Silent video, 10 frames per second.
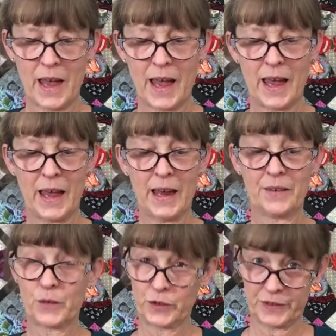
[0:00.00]
And
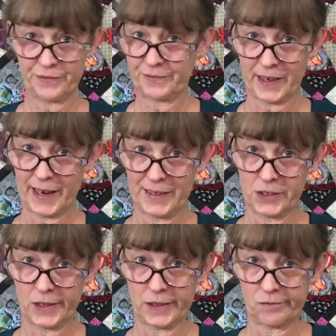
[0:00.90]
of course, I can't
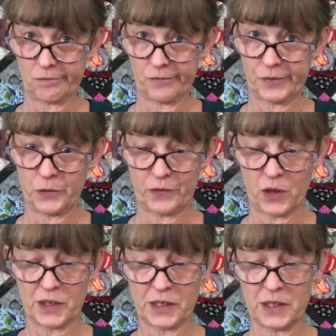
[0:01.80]
just get a few
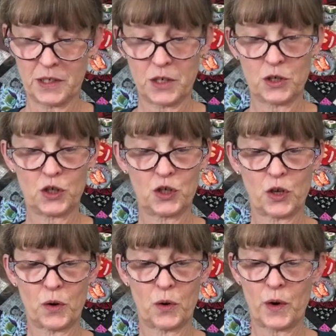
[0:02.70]
flosses.
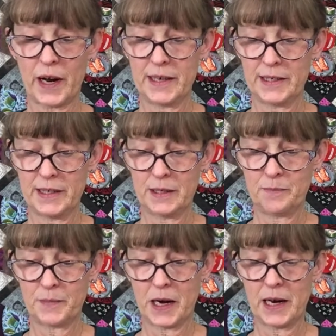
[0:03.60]
So I did
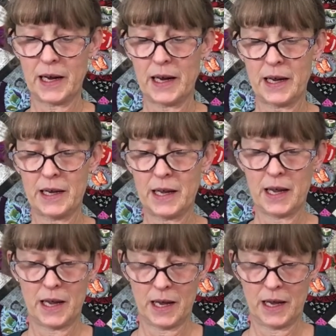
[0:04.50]
buy
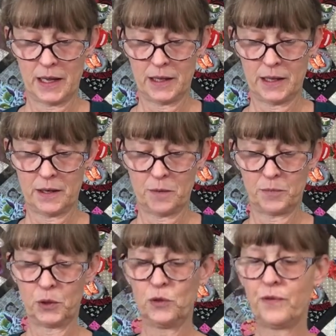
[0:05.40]
the
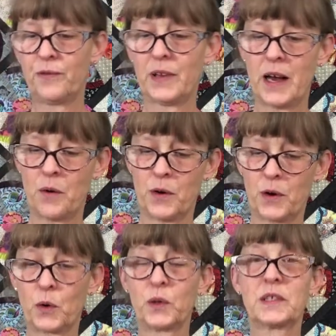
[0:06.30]
Blue Flower
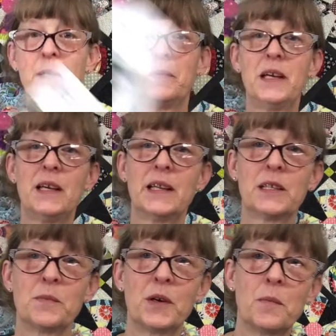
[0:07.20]
Quilting Bee.
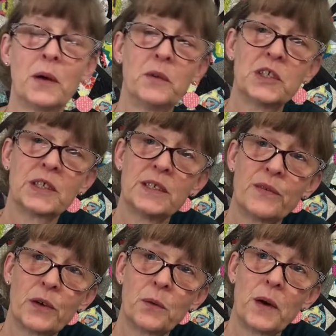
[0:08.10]
That's been on my wish list
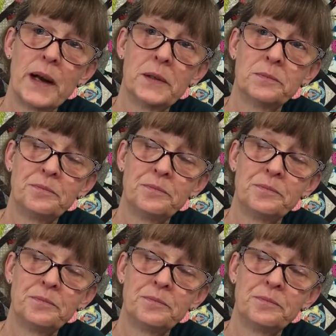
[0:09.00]
for a while.